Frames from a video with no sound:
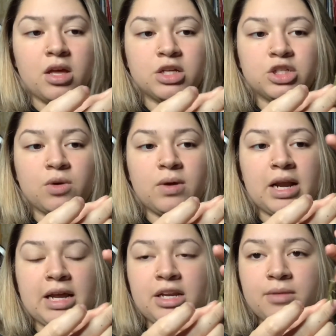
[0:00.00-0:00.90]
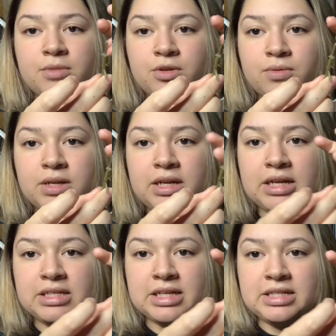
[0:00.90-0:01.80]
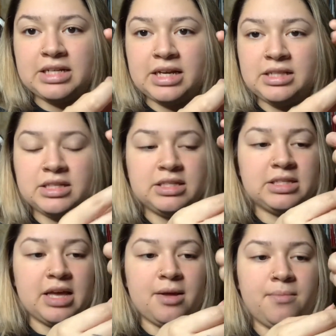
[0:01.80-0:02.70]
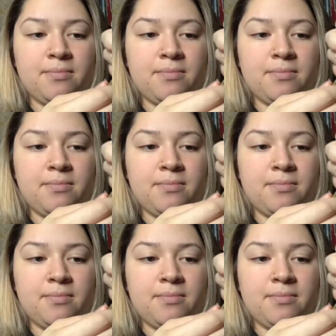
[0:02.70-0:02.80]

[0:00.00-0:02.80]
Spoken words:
So what I end up doing is I take the stem